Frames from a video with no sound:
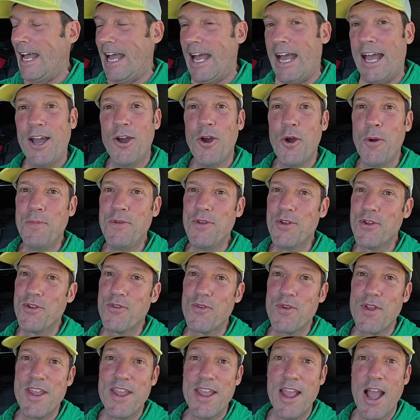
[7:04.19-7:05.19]
I hope you
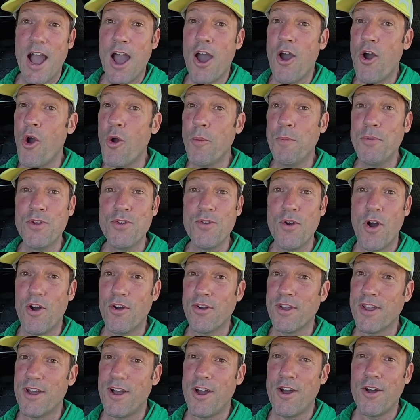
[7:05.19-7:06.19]
agree. I hope
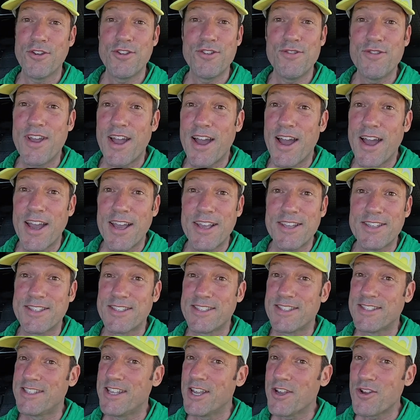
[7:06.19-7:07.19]
all you guys
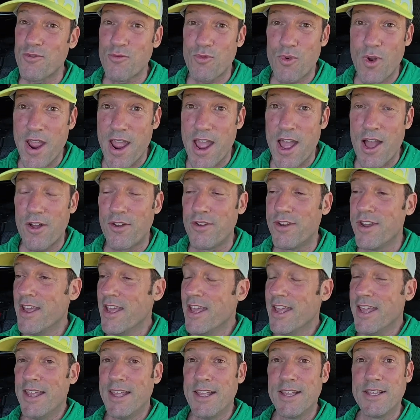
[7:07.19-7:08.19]
stick around
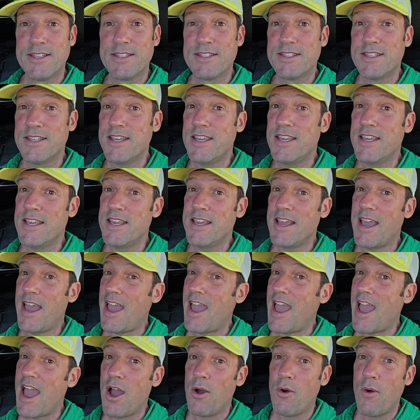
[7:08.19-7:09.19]
and see
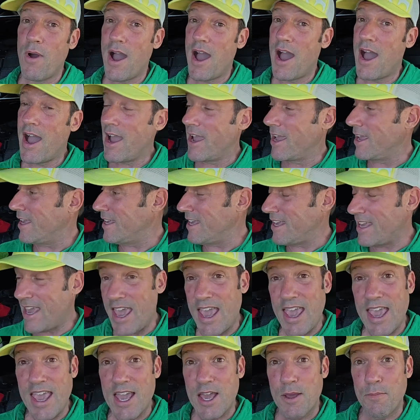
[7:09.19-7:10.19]
how I
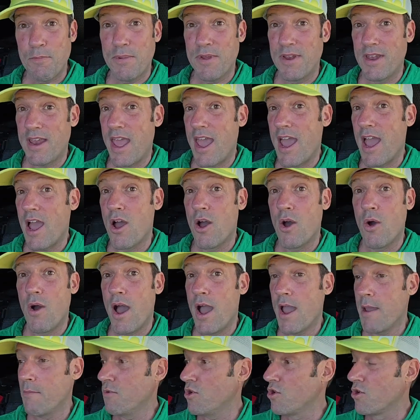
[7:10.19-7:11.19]
camp and how
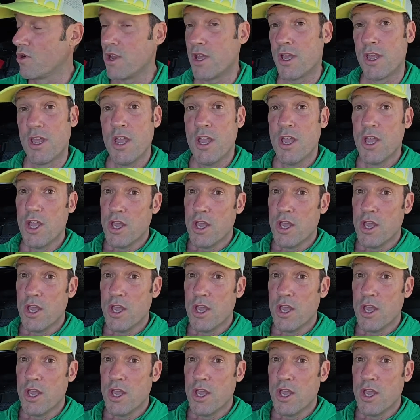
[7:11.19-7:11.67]
I'm going to